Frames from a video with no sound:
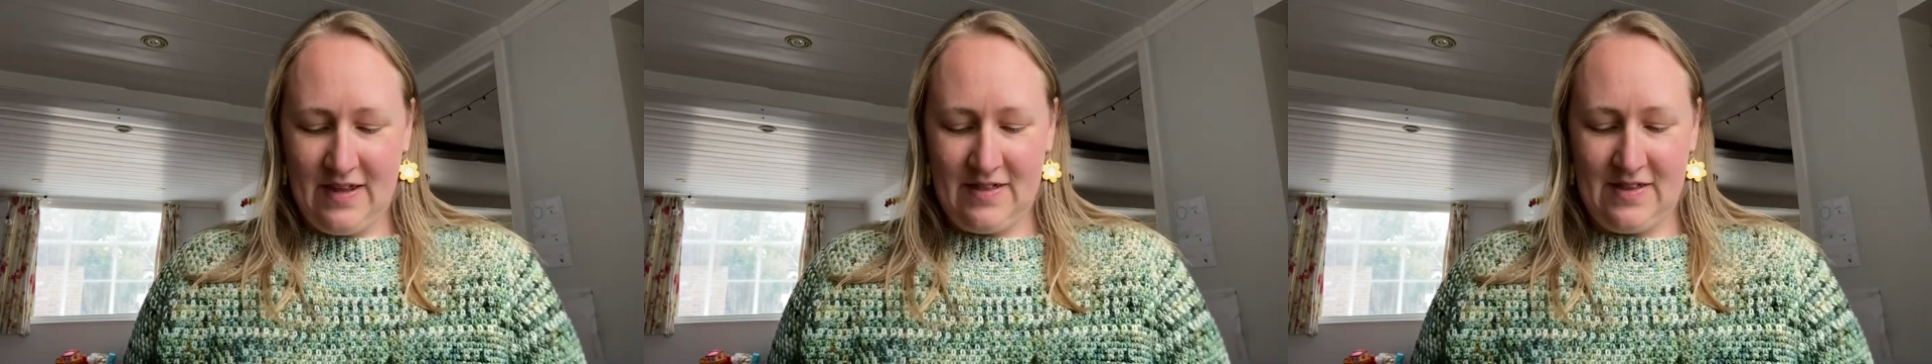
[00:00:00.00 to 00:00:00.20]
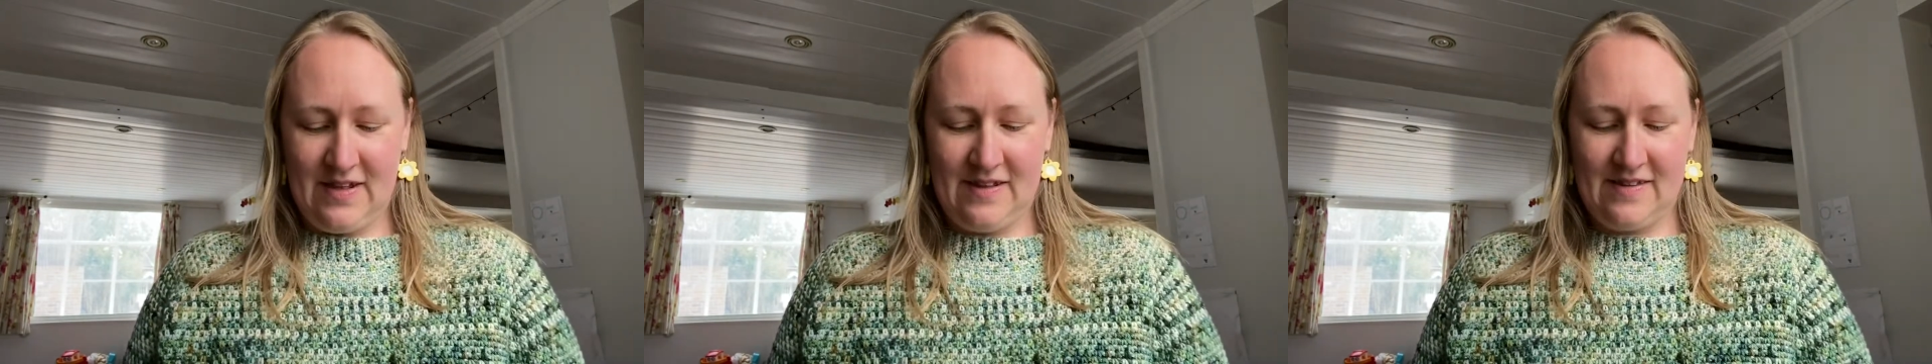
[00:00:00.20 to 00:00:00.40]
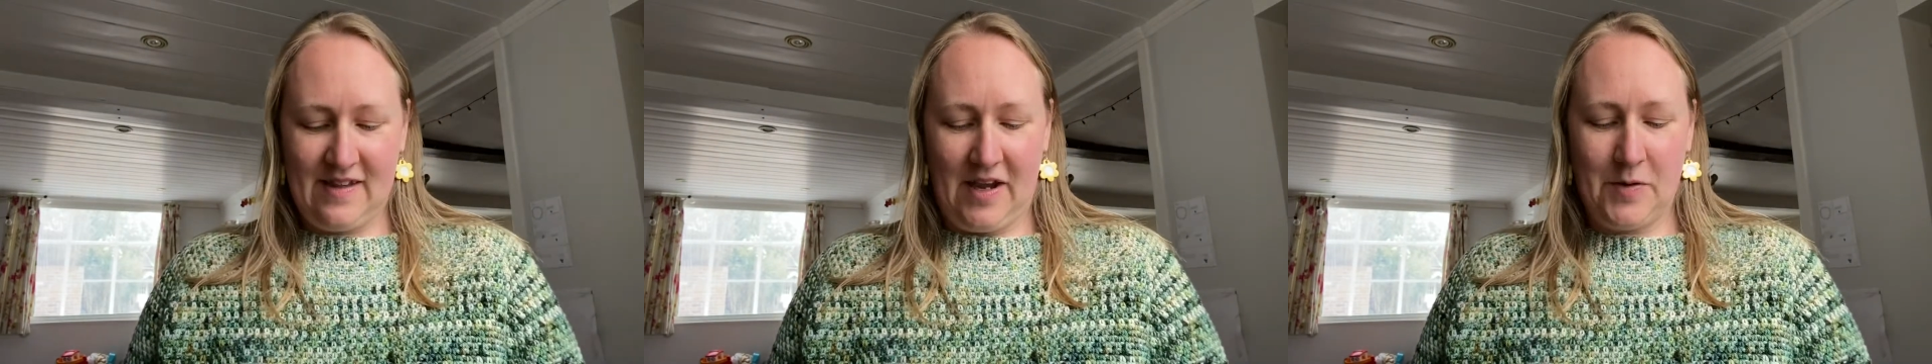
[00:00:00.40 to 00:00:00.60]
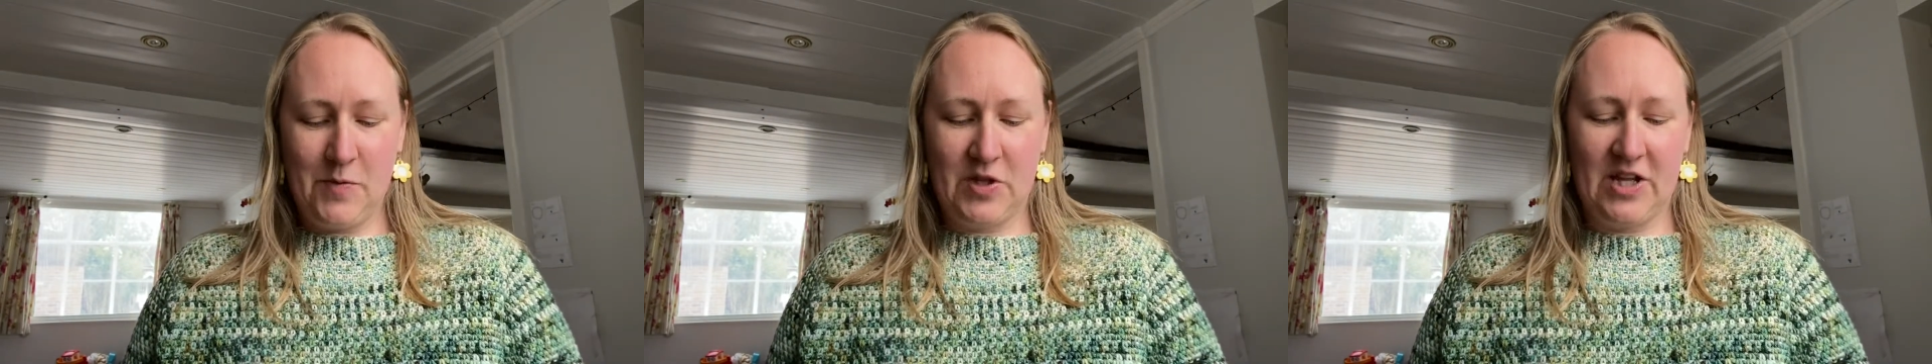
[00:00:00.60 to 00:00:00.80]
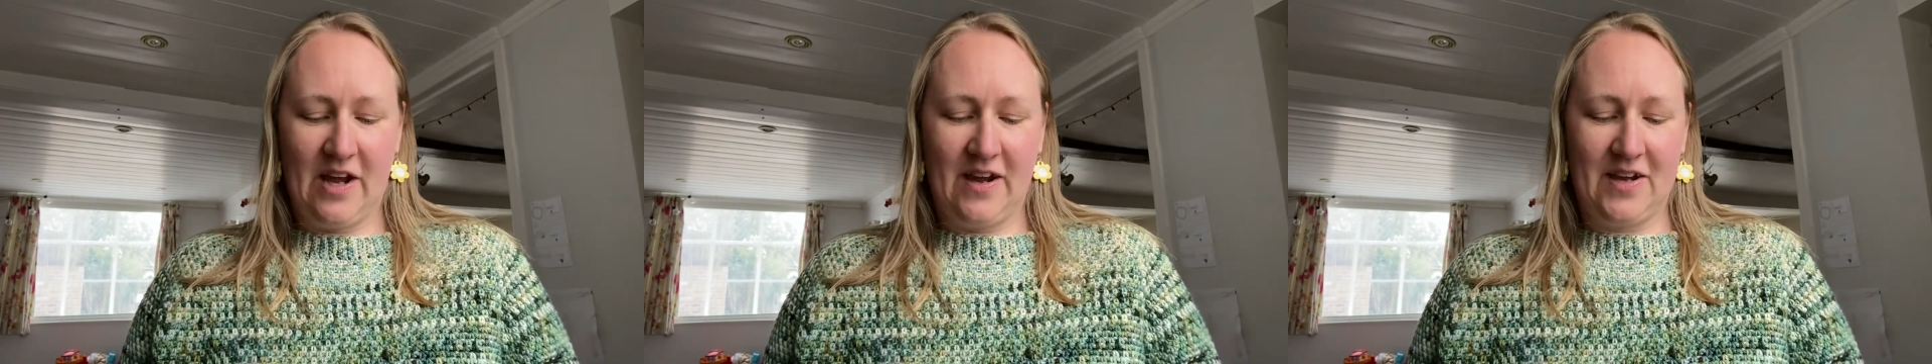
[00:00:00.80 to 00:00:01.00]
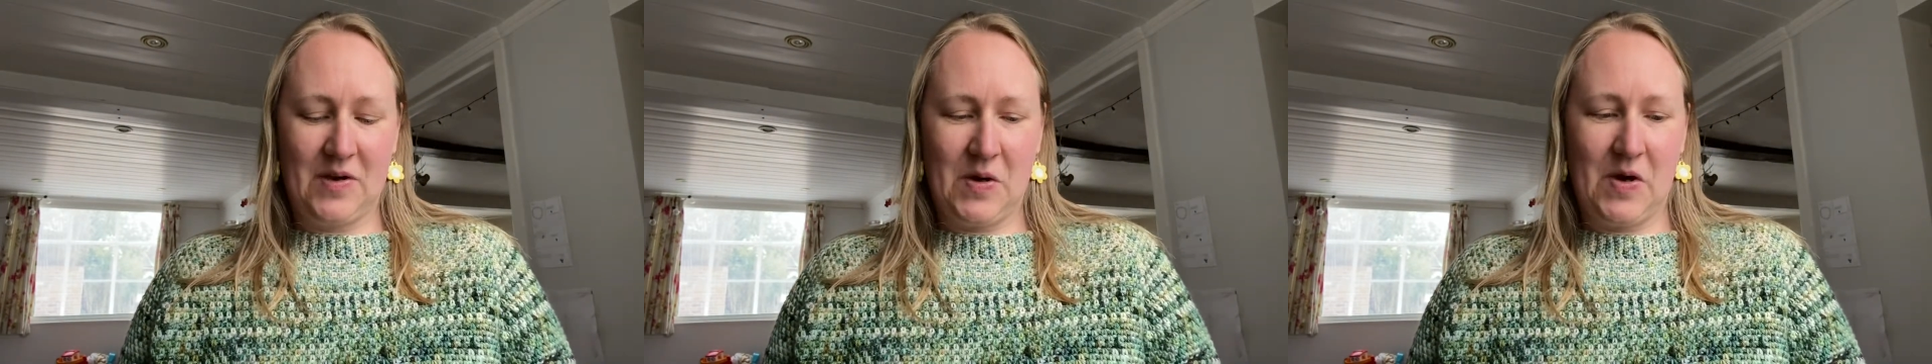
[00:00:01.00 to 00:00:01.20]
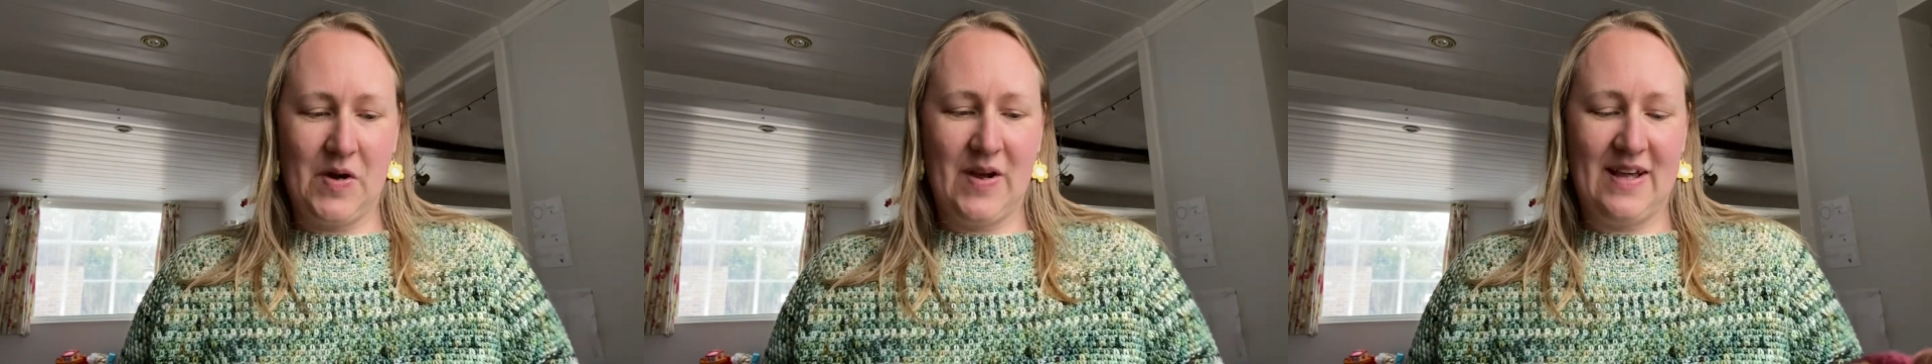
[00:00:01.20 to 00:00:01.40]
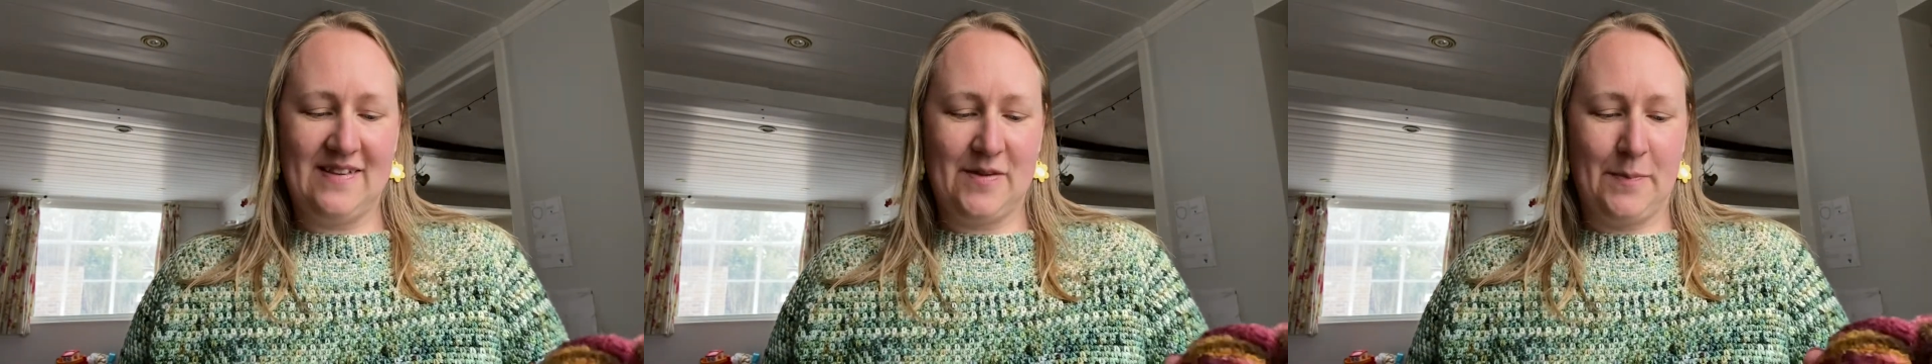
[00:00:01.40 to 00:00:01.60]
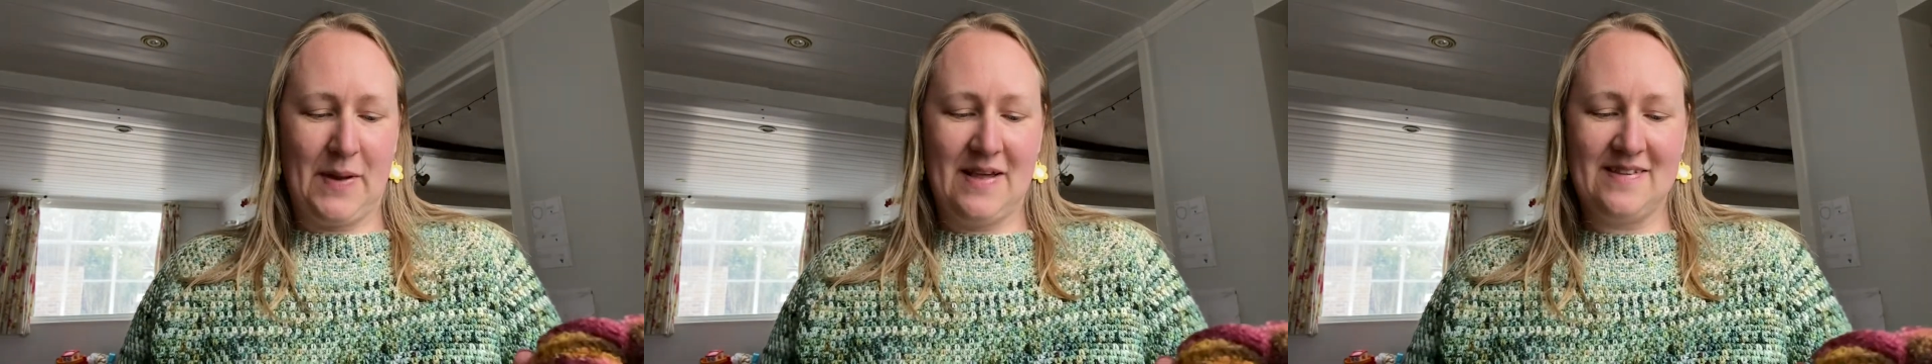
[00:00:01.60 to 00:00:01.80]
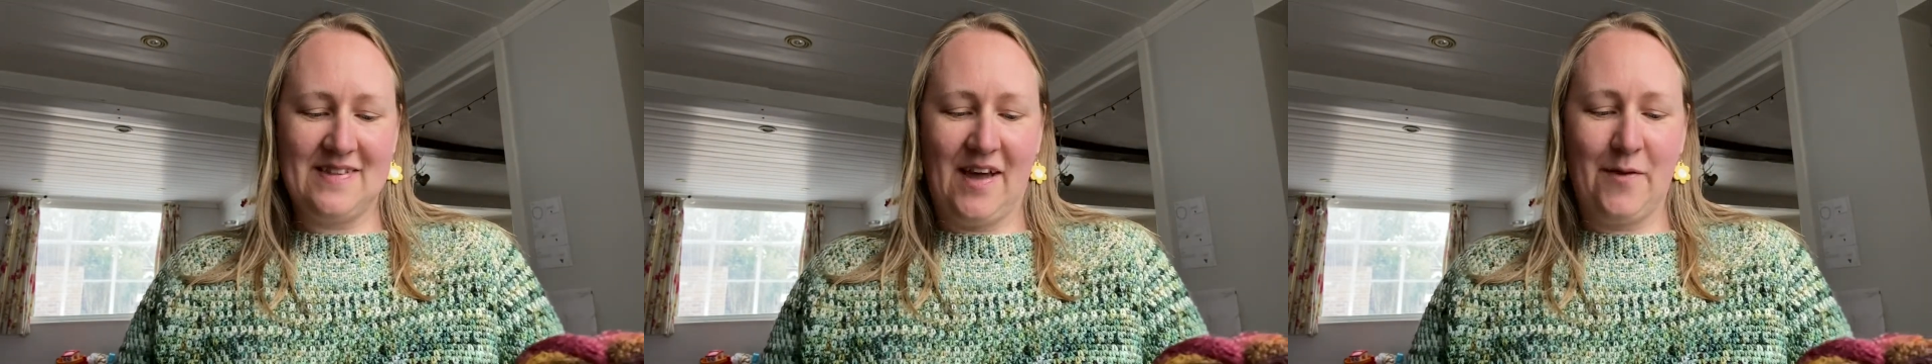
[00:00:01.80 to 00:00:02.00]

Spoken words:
The second one that I got is a base that